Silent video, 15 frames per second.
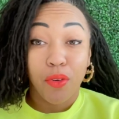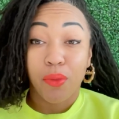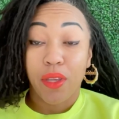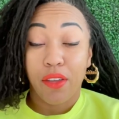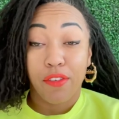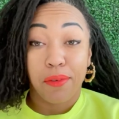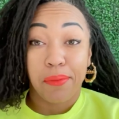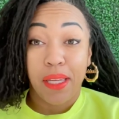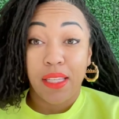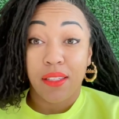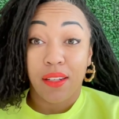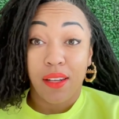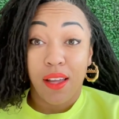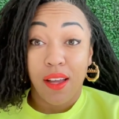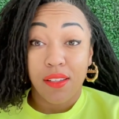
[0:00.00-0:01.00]
we even make the
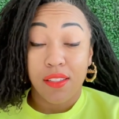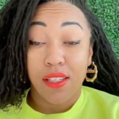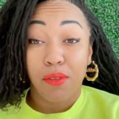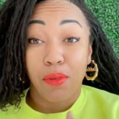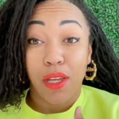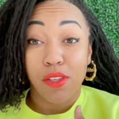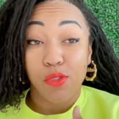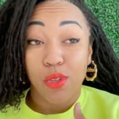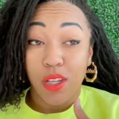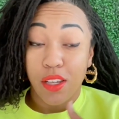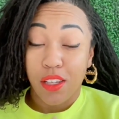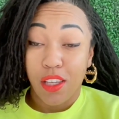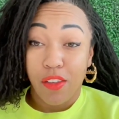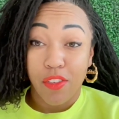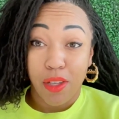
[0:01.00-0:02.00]
locks. That way you can
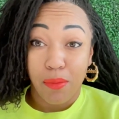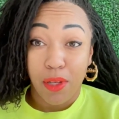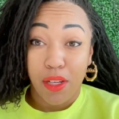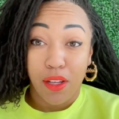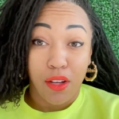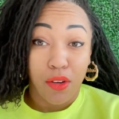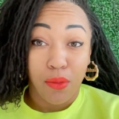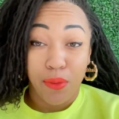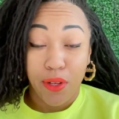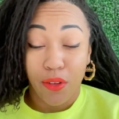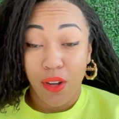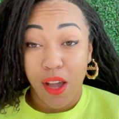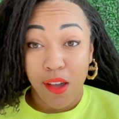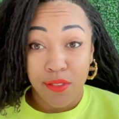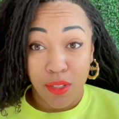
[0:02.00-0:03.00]
leave them alone. We don't
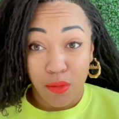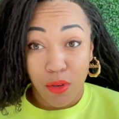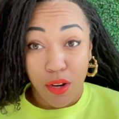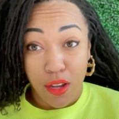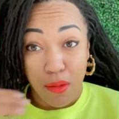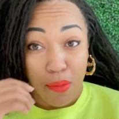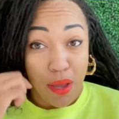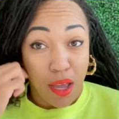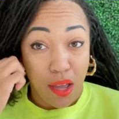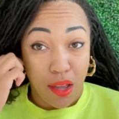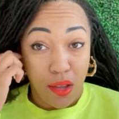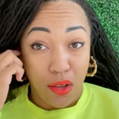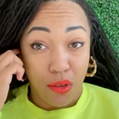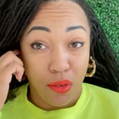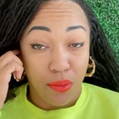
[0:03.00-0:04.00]
have to worry
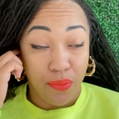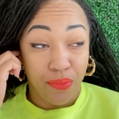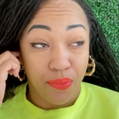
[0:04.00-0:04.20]
about